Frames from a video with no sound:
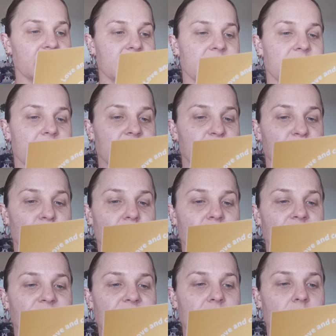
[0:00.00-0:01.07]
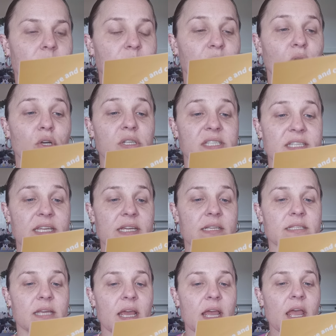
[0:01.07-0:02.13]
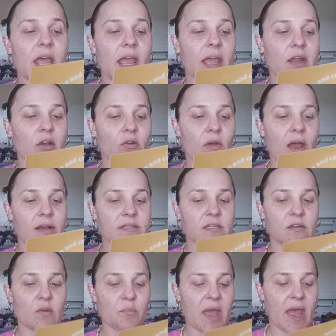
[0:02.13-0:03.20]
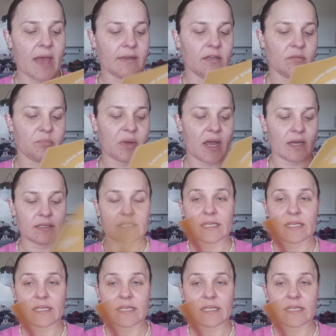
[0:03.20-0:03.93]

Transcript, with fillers: that says Percy's Interactive Trust. Companion Pets